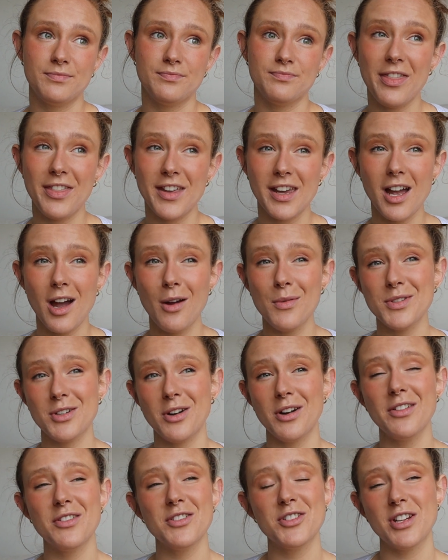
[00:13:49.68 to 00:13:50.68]
I think I was
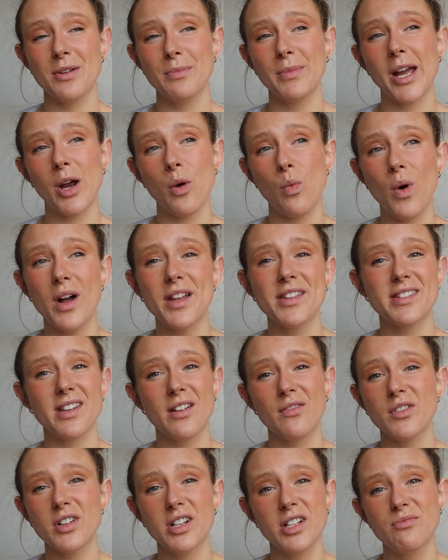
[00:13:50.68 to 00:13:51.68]
going to the gym like once
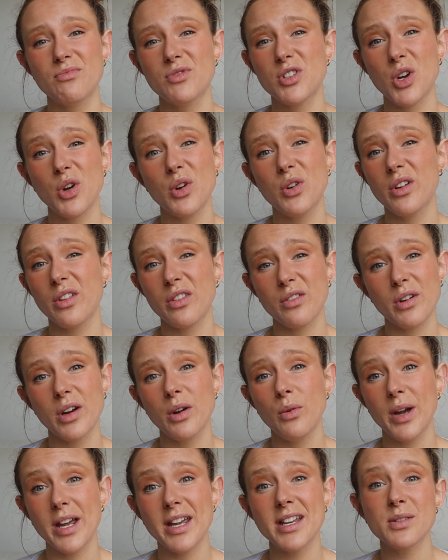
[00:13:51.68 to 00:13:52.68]
every 2 to
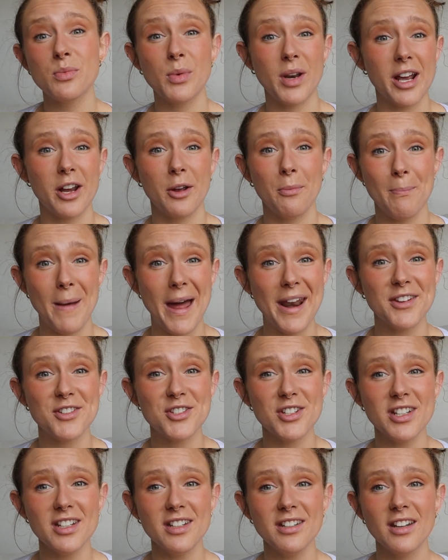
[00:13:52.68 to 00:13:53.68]
3 weeks when I could
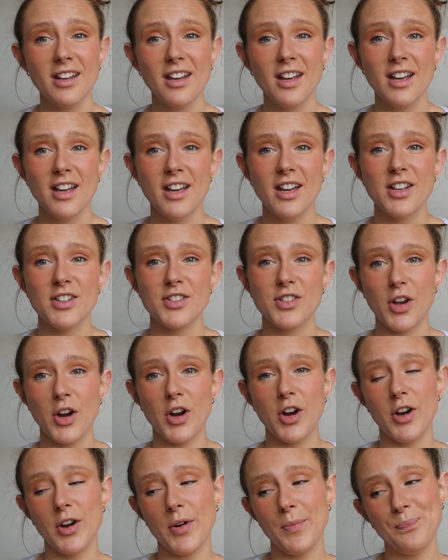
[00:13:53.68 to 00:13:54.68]
manage it.
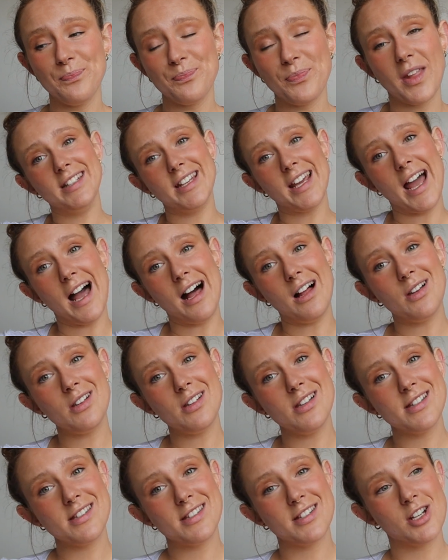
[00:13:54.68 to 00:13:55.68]
So you
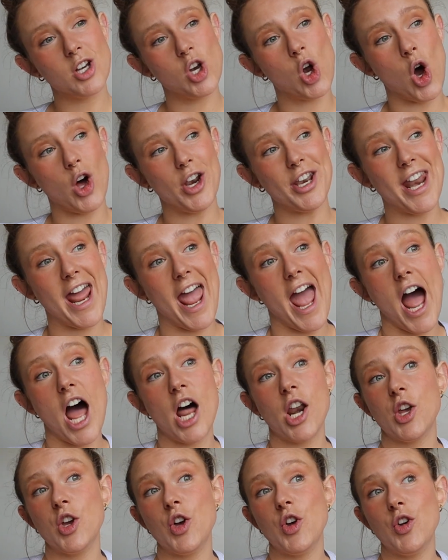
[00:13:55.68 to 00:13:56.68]
gals gotten
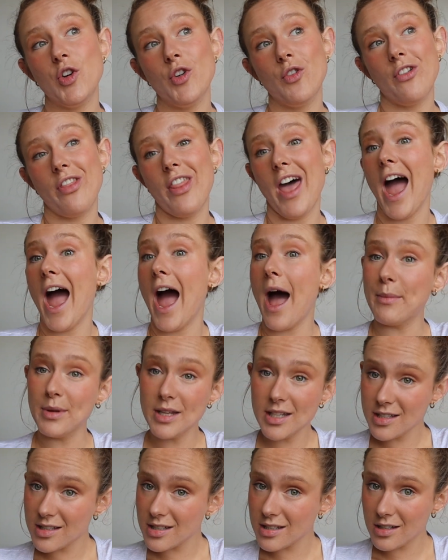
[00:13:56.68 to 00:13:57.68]
out of the
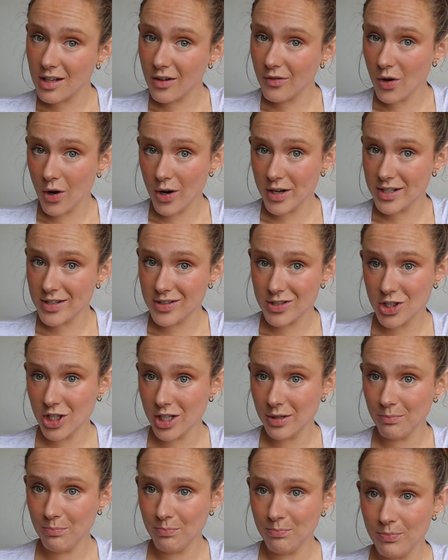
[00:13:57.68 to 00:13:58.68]
habit of going to the
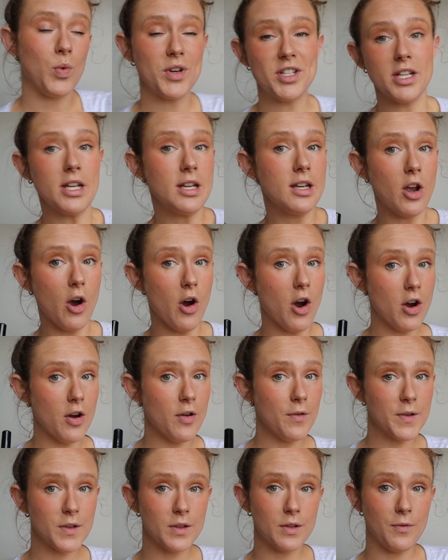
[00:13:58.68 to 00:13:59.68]
gym. We did
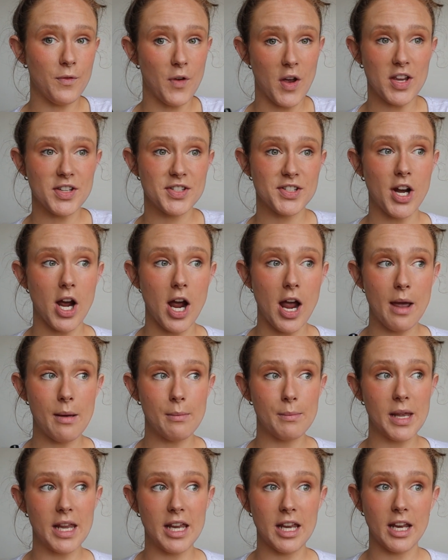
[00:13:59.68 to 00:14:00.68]
go for the first
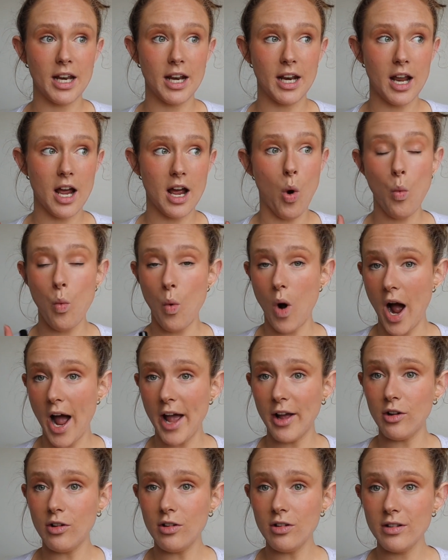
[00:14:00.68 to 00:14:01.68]
time in a
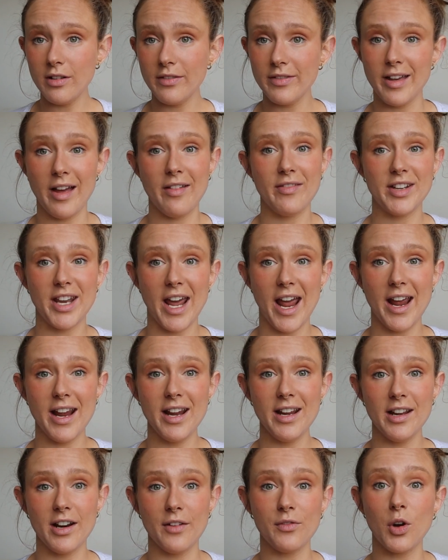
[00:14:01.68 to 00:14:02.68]
while the other
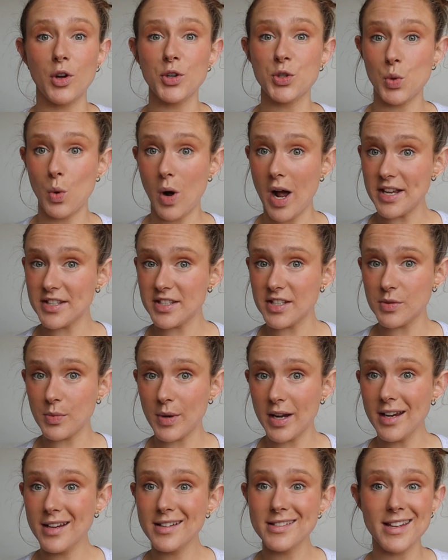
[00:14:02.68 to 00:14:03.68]
day, and I've gone twice this
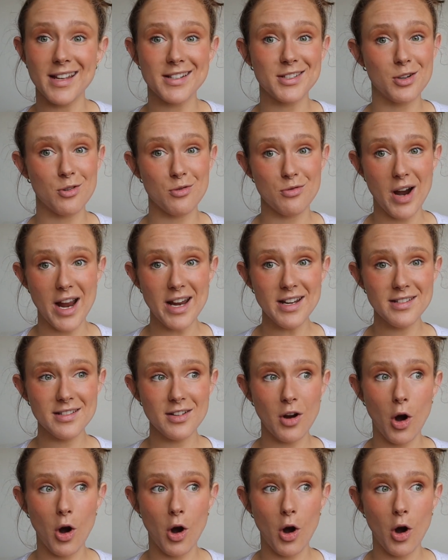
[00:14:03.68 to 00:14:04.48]
week, so that's great.